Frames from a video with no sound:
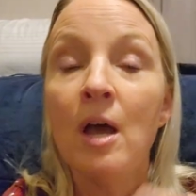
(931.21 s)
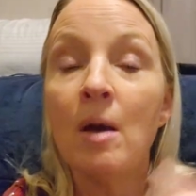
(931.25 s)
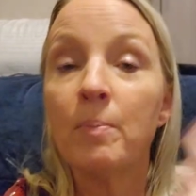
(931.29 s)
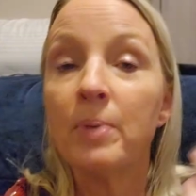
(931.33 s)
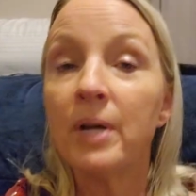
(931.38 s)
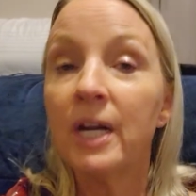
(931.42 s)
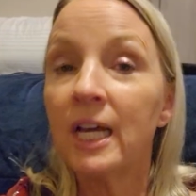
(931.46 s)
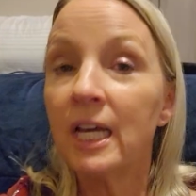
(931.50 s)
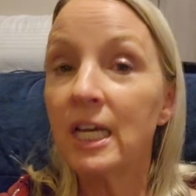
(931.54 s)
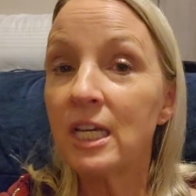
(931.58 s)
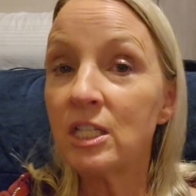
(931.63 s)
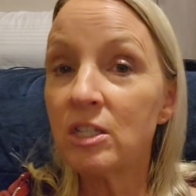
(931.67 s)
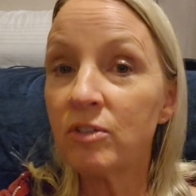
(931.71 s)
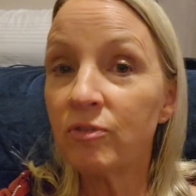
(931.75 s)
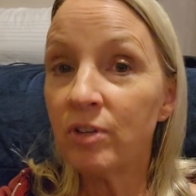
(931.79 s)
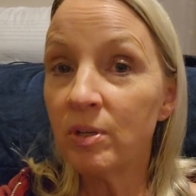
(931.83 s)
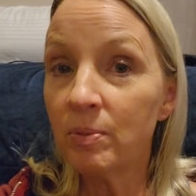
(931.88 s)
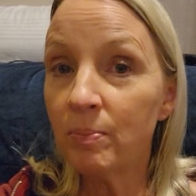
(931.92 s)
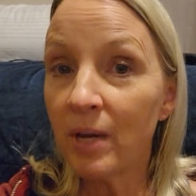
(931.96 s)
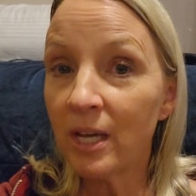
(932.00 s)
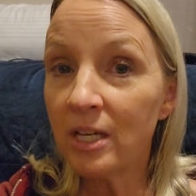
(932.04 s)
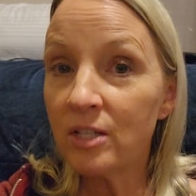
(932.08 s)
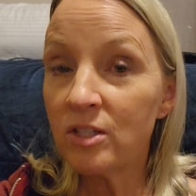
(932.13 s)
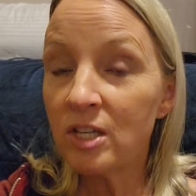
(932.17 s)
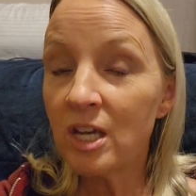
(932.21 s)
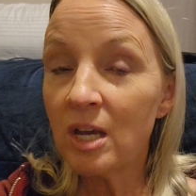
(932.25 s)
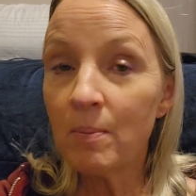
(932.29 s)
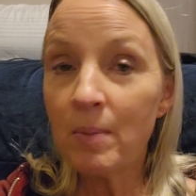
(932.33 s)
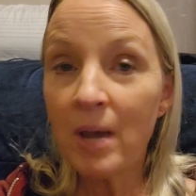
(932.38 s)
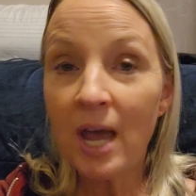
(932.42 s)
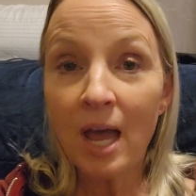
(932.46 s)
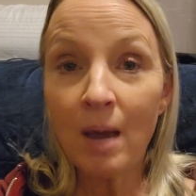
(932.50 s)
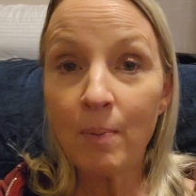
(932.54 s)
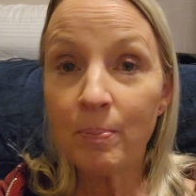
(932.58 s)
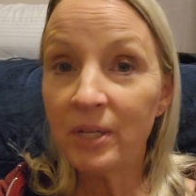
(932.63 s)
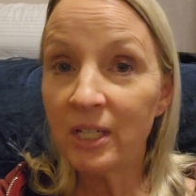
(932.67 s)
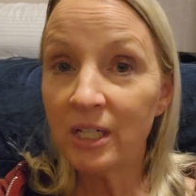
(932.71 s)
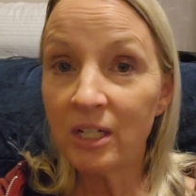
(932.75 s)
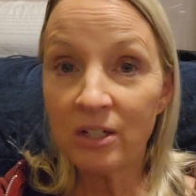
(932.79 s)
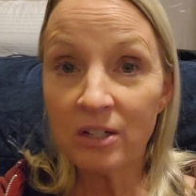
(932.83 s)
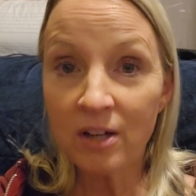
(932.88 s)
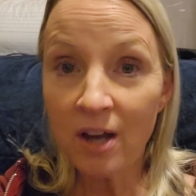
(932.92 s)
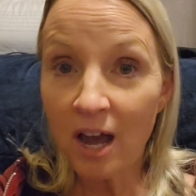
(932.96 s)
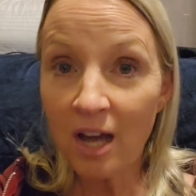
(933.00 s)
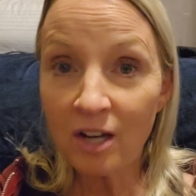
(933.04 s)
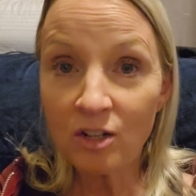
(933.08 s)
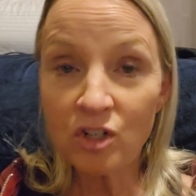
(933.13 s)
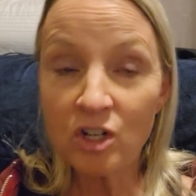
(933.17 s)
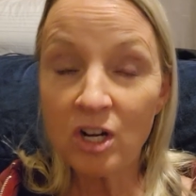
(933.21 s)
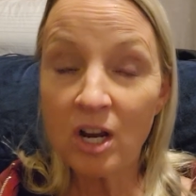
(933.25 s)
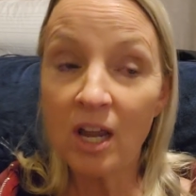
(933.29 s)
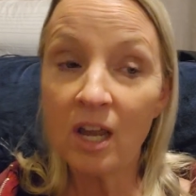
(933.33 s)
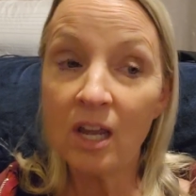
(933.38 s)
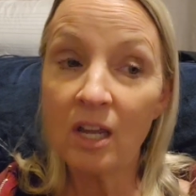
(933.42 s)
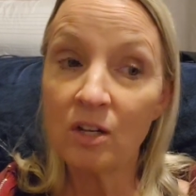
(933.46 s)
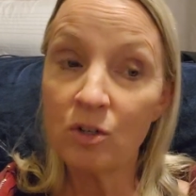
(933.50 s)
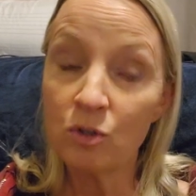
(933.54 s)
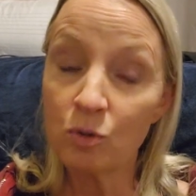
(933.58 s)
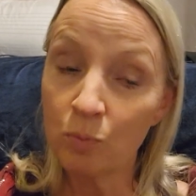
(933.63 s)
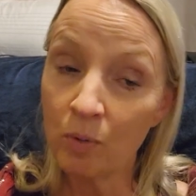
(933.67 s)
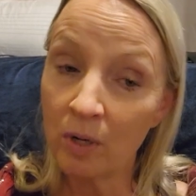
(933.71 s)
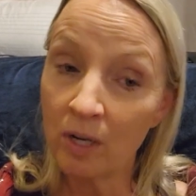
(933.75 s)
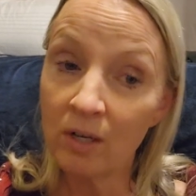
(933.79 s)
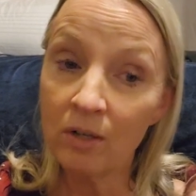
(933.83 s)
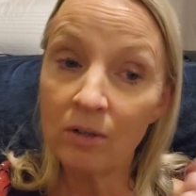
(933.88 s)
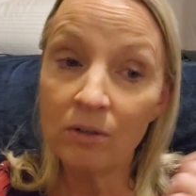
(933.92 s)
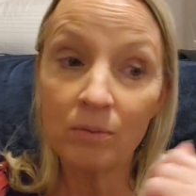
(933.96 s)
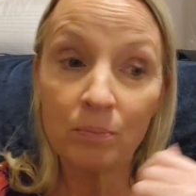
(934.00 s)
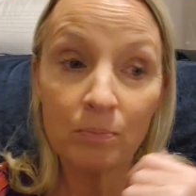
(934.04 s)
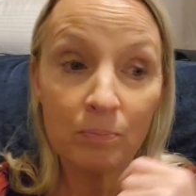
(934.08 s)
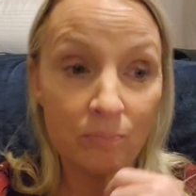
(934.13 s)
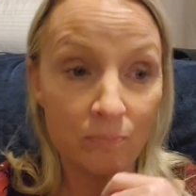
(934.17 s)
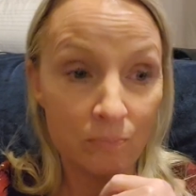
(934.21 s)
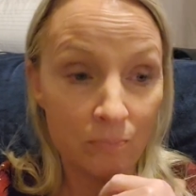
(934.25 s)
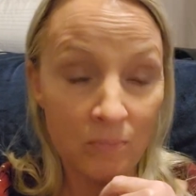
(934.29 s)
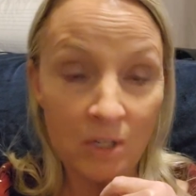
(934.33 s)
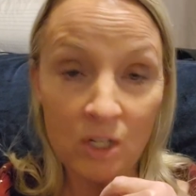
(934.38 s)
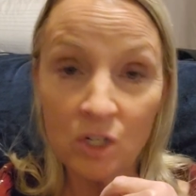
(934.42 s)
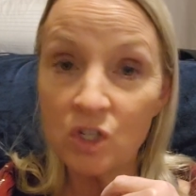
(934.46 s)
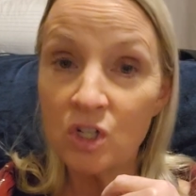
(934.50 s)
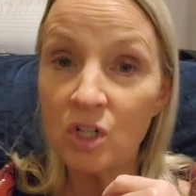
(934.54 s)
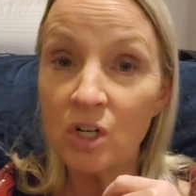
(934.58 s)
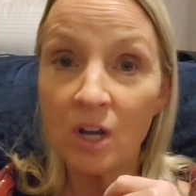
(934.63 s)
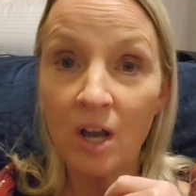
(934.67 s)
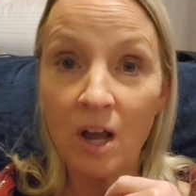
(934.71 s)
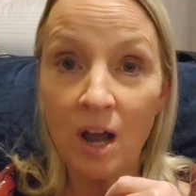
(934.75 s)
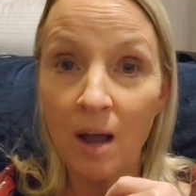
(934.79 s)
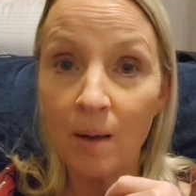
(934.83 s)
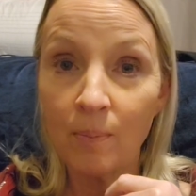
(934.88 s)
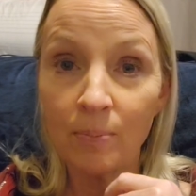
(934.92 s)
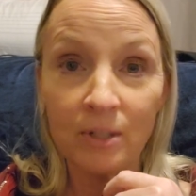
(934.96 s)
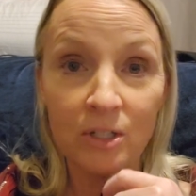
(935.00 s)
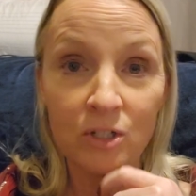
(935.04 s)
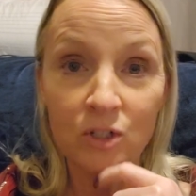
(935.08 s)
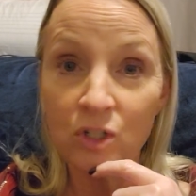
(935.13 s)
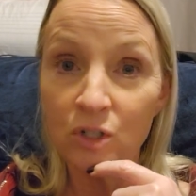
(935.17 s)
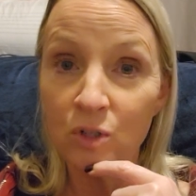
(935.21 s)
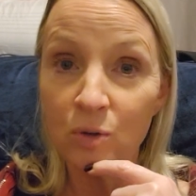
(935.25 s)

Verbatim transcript: But I guess if it makes him happy to not change, well, mission accomplished.